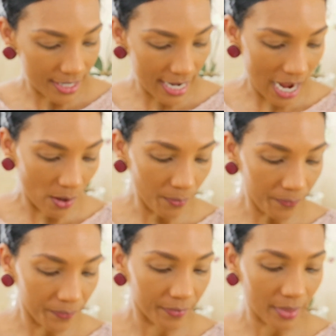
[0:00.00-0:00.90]

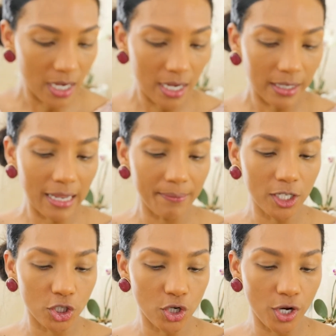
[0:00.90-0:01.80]
Now, let
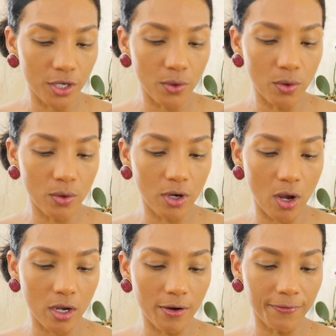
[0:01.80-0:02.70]
me show you
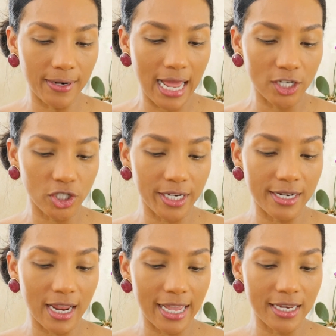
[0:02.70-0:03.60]
Coco Flash
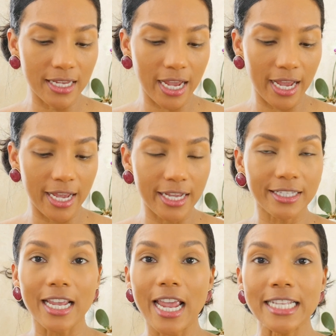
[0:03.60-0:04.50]
and
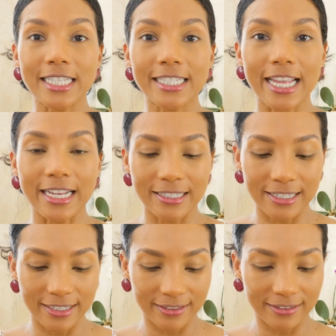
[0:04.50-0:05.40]
98
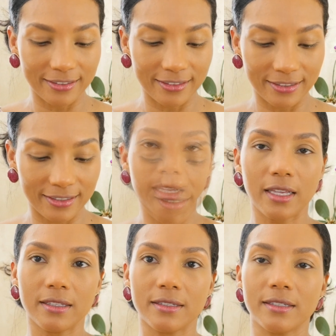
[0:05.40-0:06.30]
Instinct.
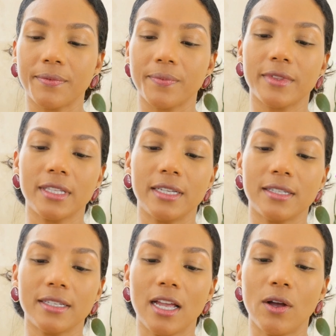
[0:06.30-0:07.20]
And
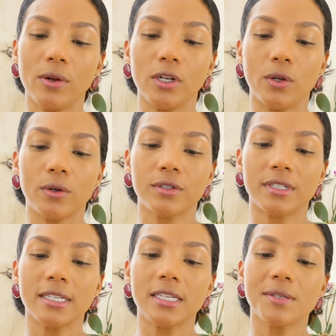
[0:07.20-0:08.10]
this is how it looks.
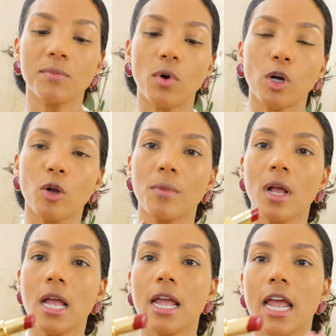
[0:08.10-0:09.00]
This is more
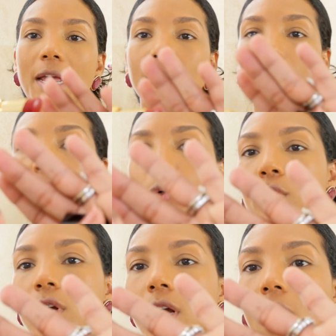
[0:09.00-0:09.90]
on a
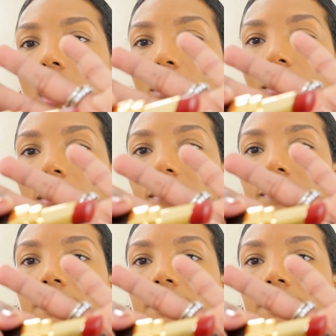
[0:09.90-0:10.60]
maroon color